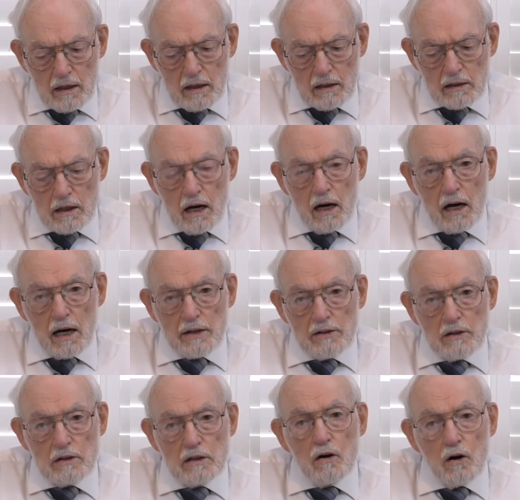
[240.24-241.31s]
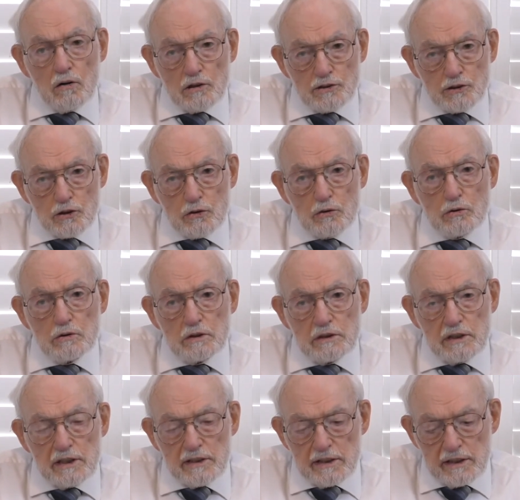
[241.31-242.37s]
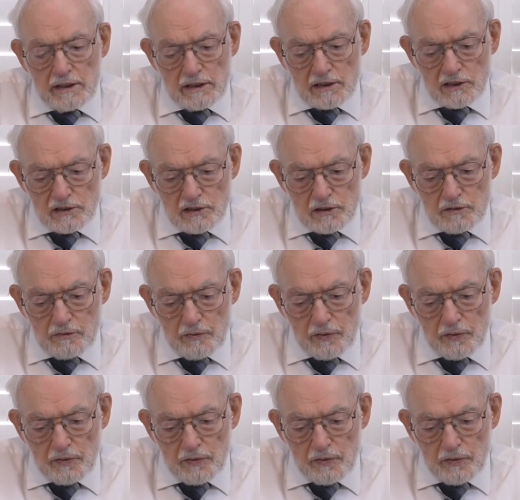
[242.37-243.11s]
God also did this.